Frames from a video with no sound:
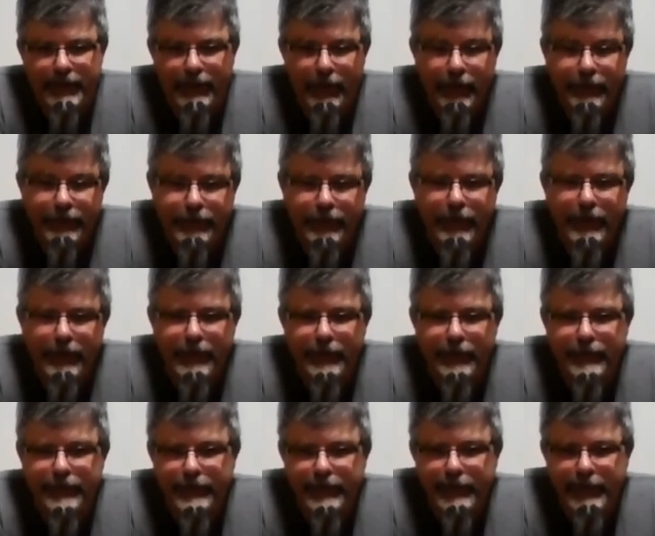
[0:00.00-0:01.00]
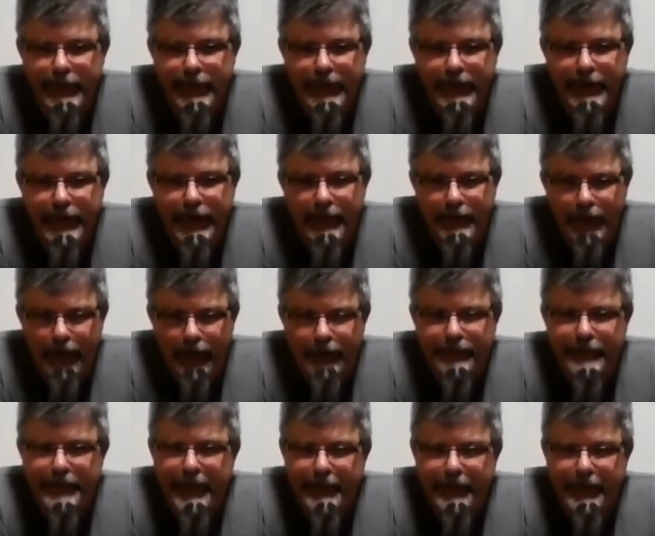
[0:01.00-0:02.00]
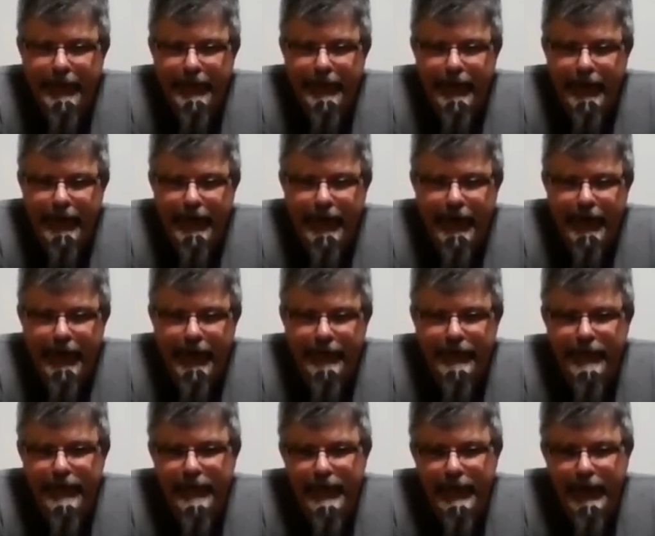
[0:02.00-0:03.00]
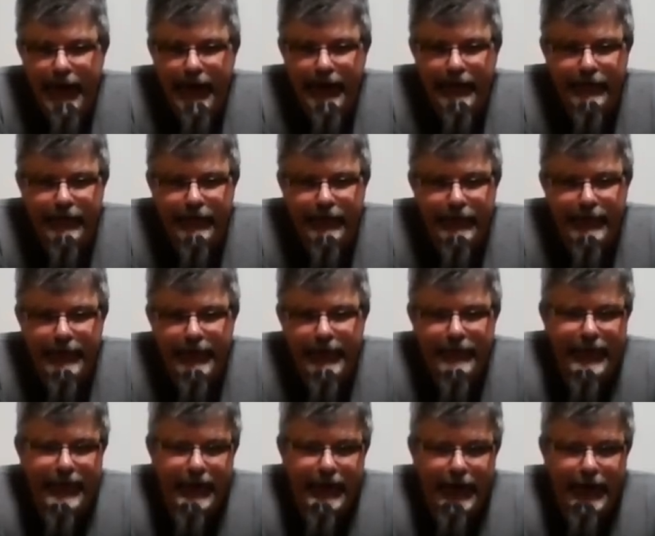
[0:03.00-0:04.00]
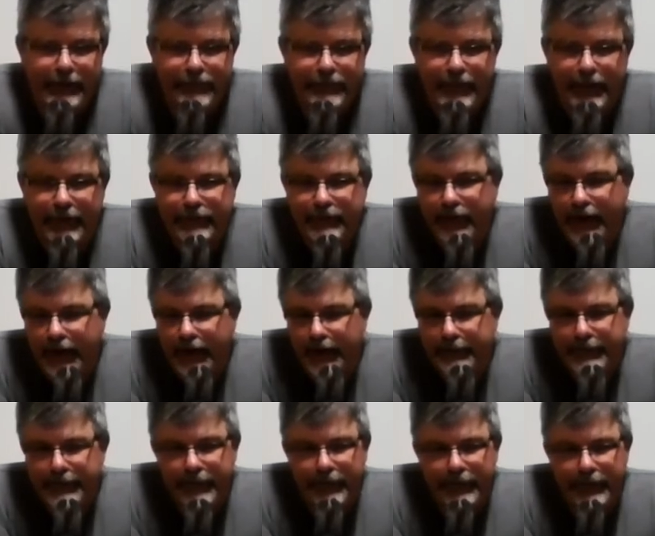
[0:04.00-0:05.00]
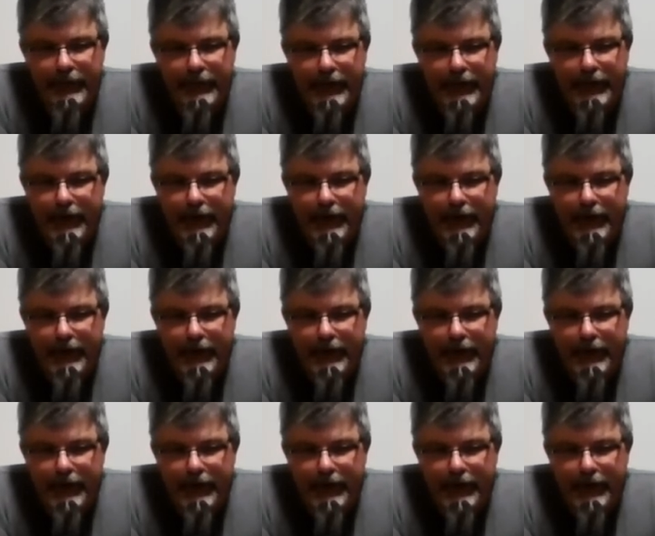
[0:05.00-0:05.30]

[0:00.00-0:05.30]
The old schoolers and most people will tell you absolutely not to, but if I need to fix type or